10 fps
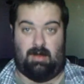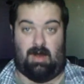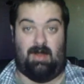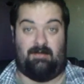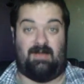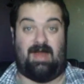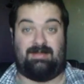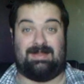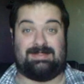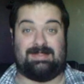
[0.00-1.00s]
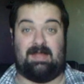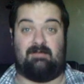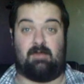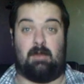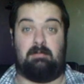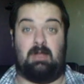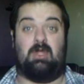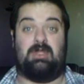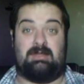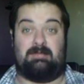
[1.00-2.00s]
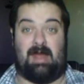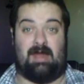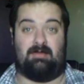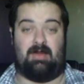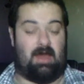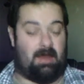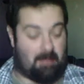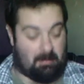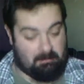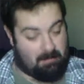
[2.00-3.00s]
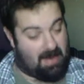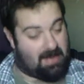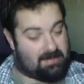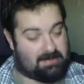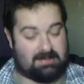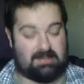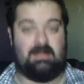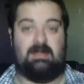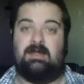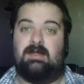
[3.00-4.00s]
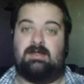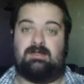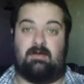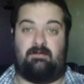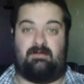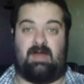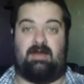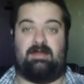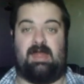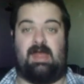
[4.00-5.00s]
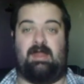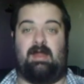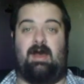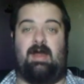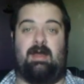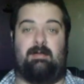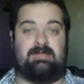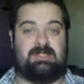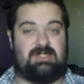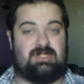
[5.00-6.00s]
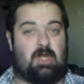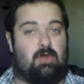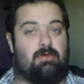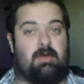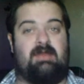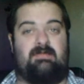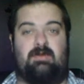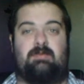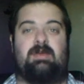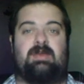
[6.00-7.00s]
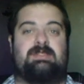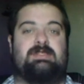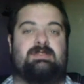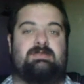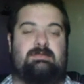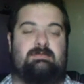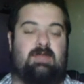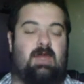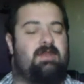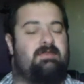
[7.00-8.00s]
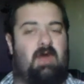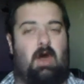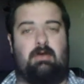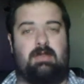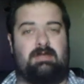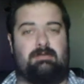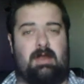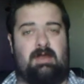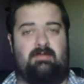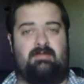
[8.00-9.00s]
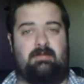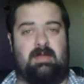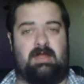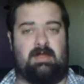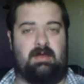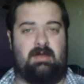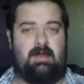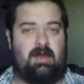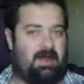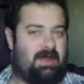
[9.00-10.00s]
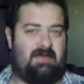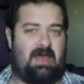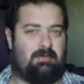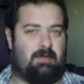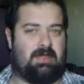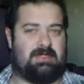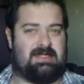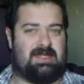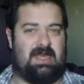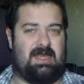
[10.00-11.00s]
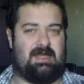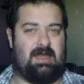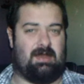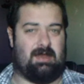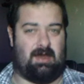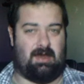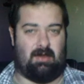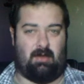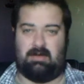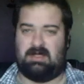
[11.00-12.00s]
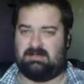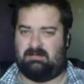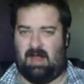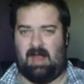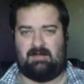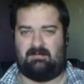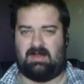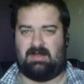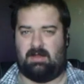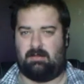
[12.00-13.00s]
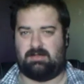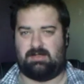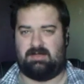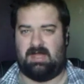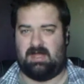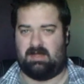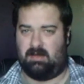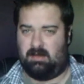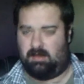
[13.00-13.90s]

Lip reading: I found this thing for a bloody £1. I am amazed to have found it, and I am so grateful because it's kind of a holy grail for me. I never had one as a kid and I always envied those who did.